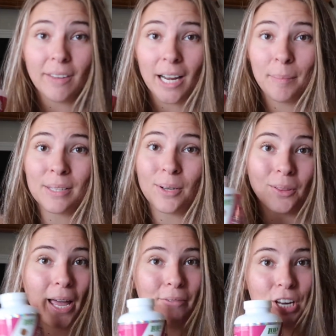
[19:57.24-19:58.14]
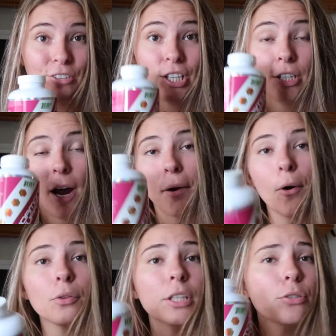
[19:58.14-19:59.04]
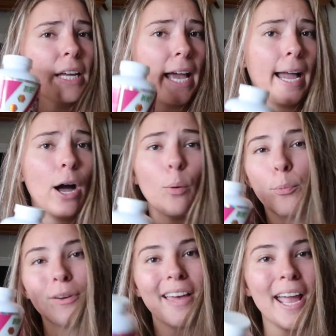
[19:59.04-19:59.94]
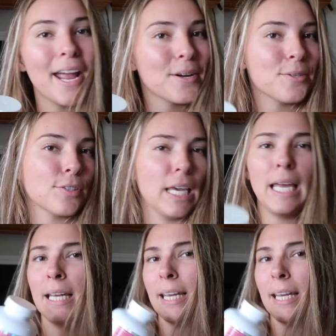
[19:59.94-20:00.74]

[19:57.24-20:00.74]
vitamins are life-changing. Not only do they help with hair, skin,